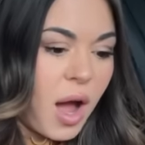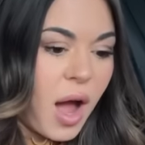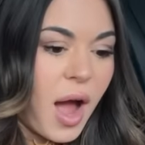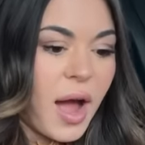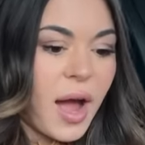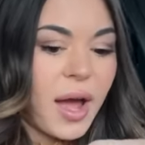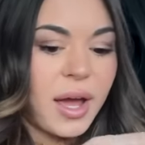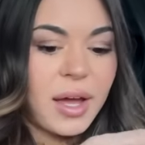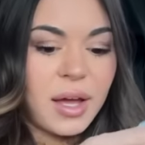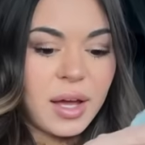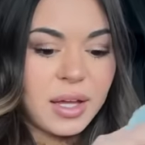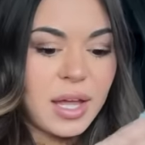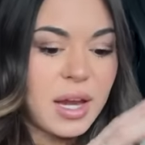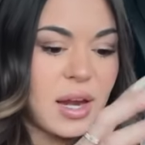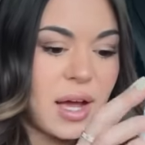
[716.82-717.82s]
I
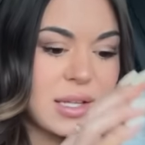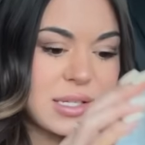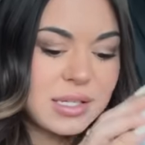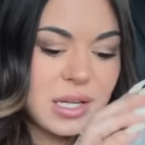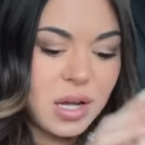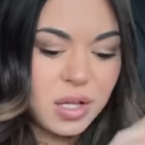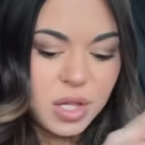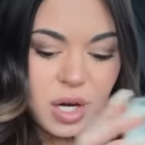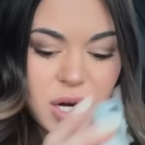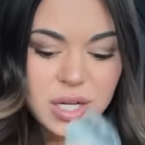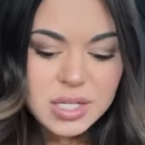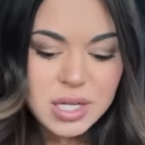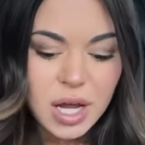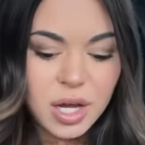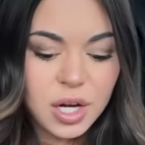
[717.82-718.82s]
cannot stand their
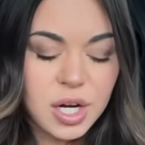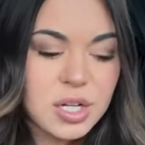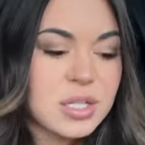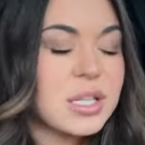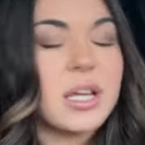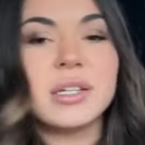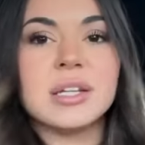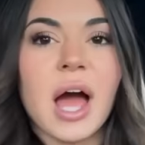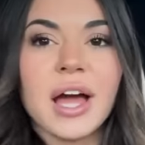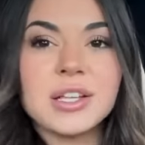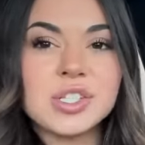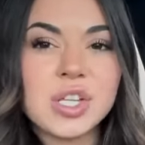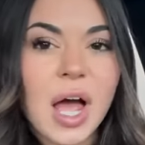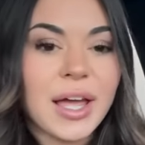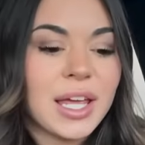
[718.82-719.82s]
containers. And
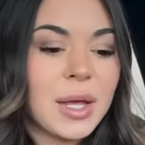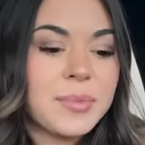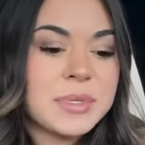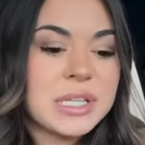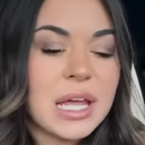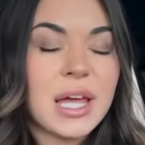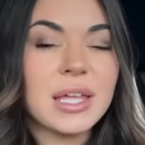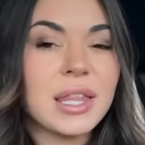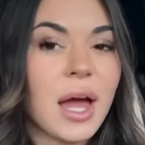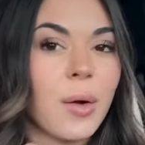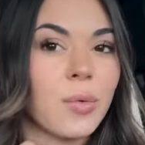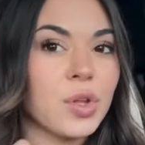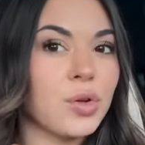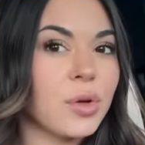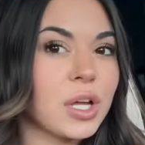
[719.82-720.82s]
I keep seeing that
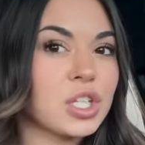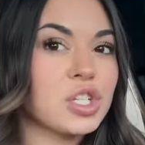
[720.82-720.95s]
when you get